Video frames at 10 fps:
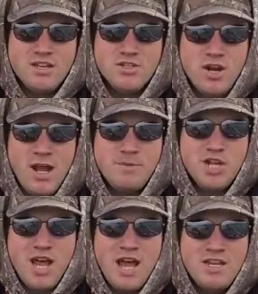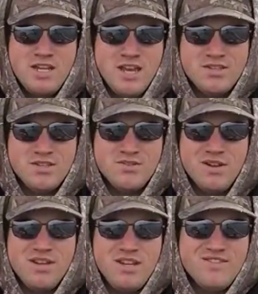a drop shot, a Texas
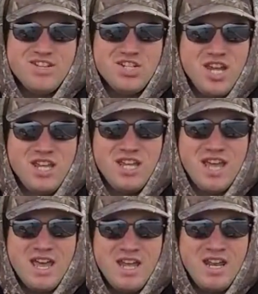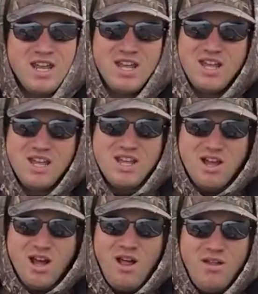rig, and even a shaky head
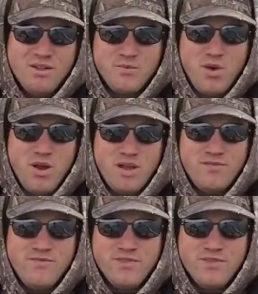all in one.